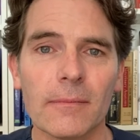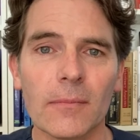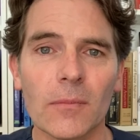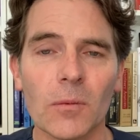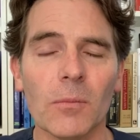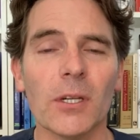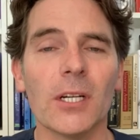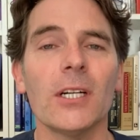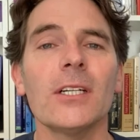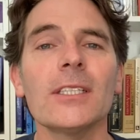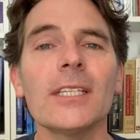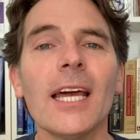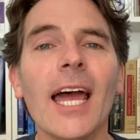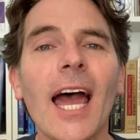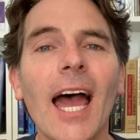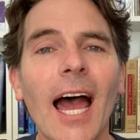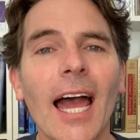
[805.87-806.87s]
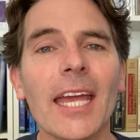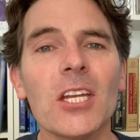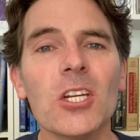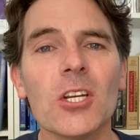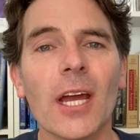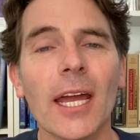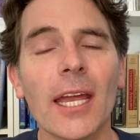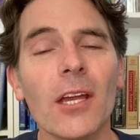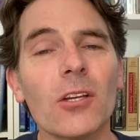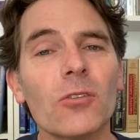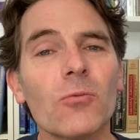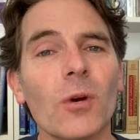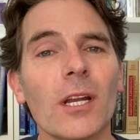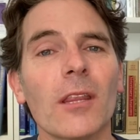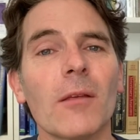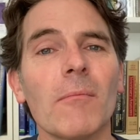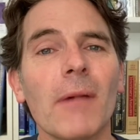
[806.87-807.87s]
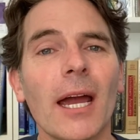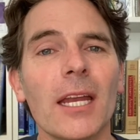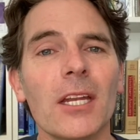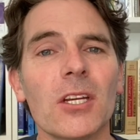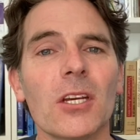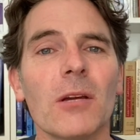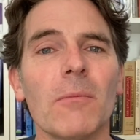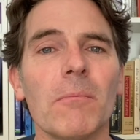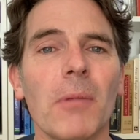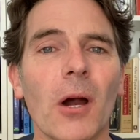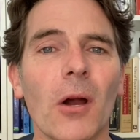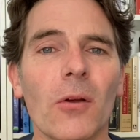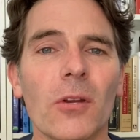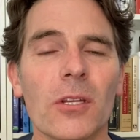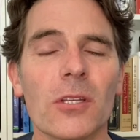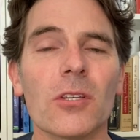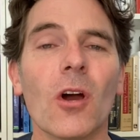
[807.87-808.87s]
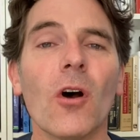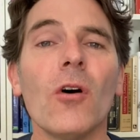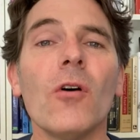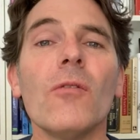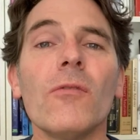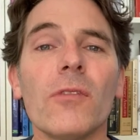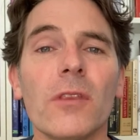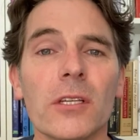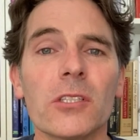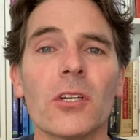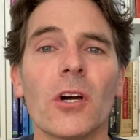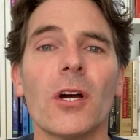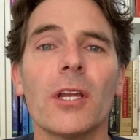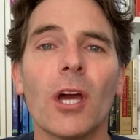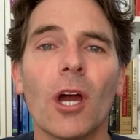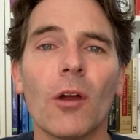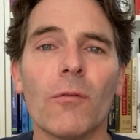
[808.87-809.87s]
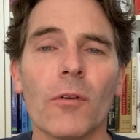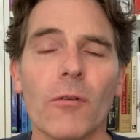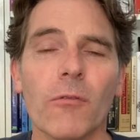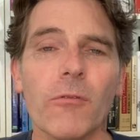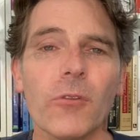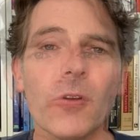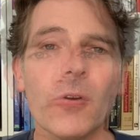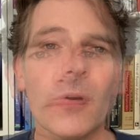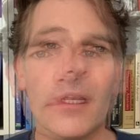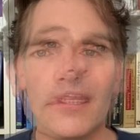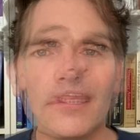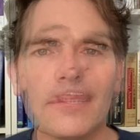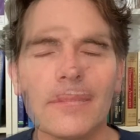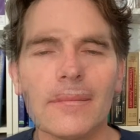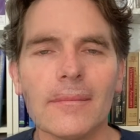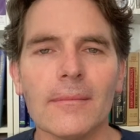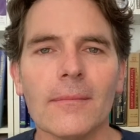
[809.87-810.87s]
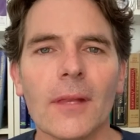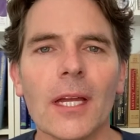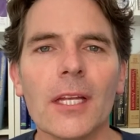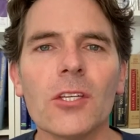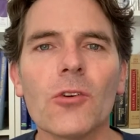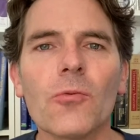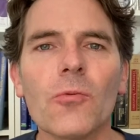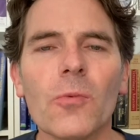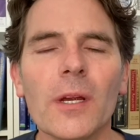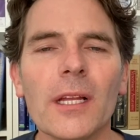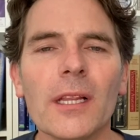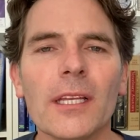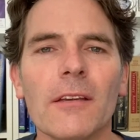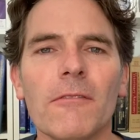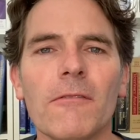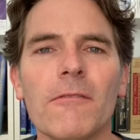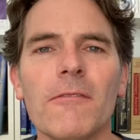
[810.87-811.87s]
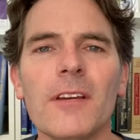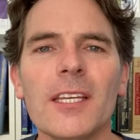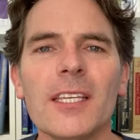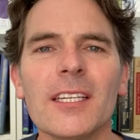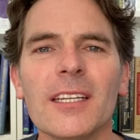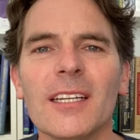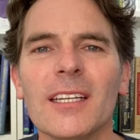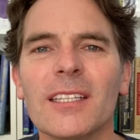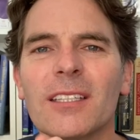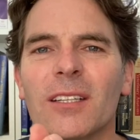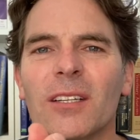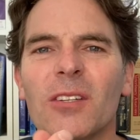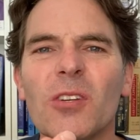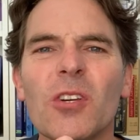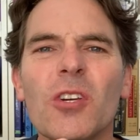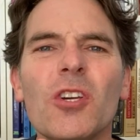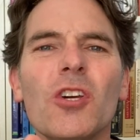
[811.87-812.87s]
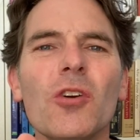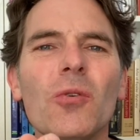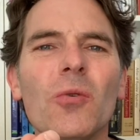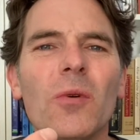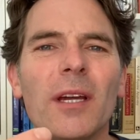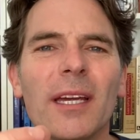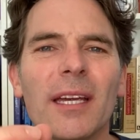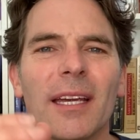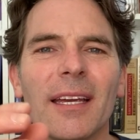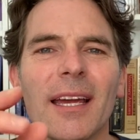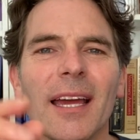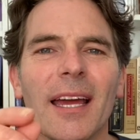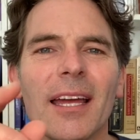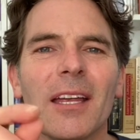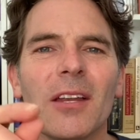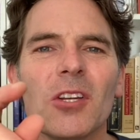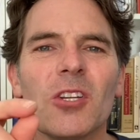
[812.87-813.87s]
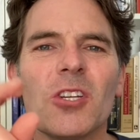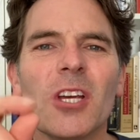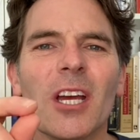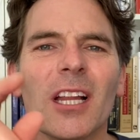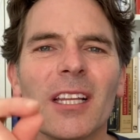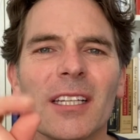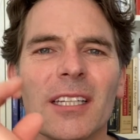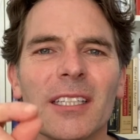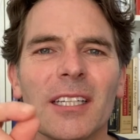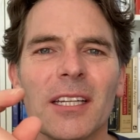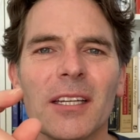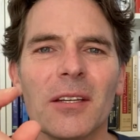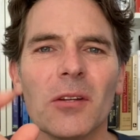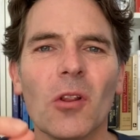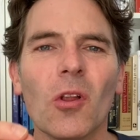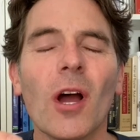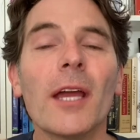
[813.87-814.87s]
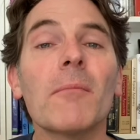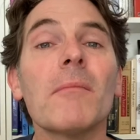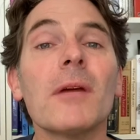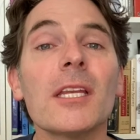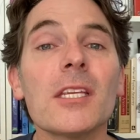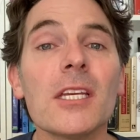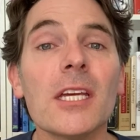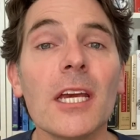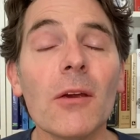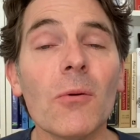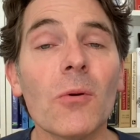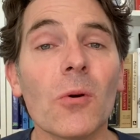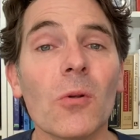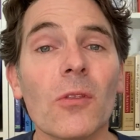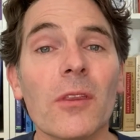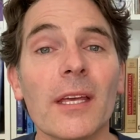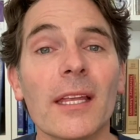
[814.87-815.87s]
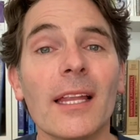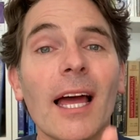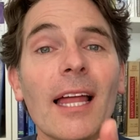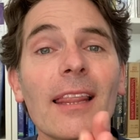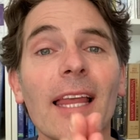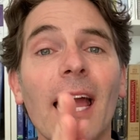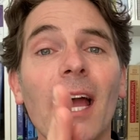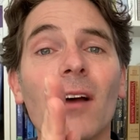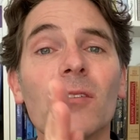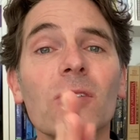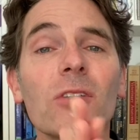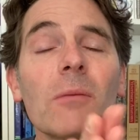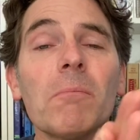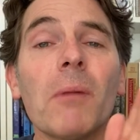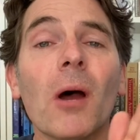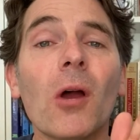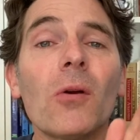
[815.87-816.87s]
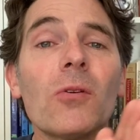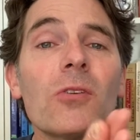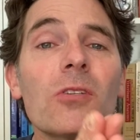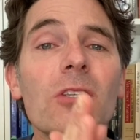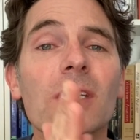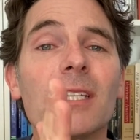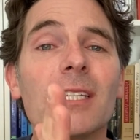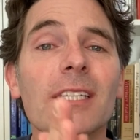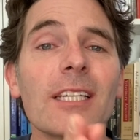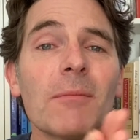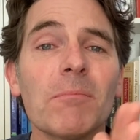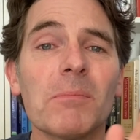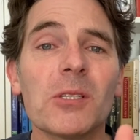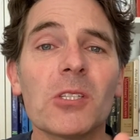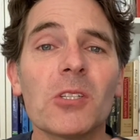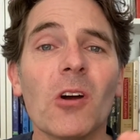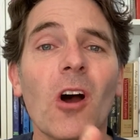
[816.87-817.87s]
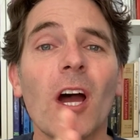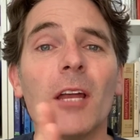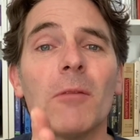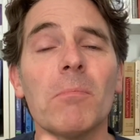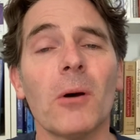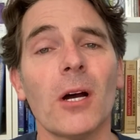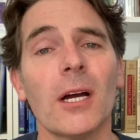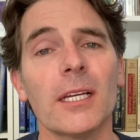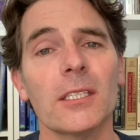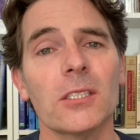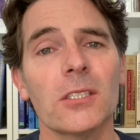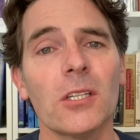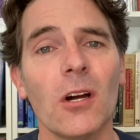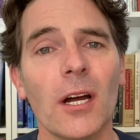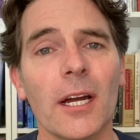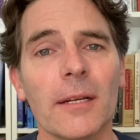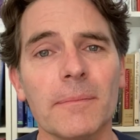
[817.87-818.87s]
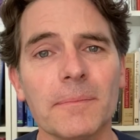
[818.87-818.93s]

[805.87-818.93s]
because HA is one of the major components of the synovial fluid. It's a really viscous, gooey, gelatin-like material that allows the bones to slip side by side.